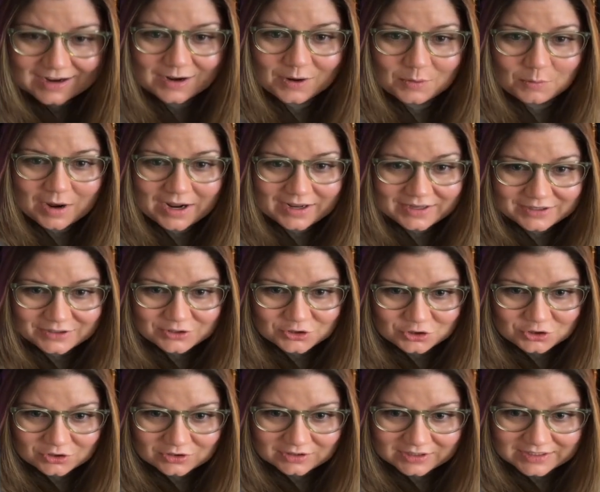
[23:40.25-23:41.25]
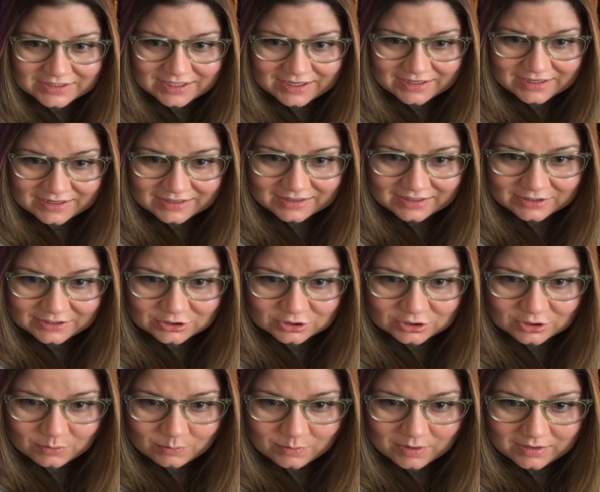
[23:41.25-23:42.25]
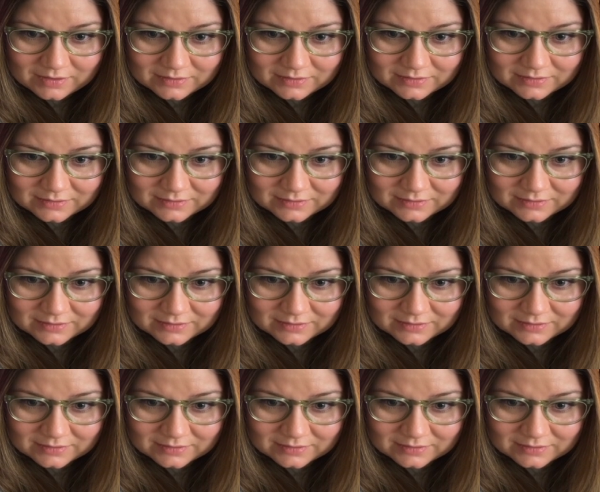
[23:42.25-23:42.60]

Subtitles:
Why is Shirley taking that so well?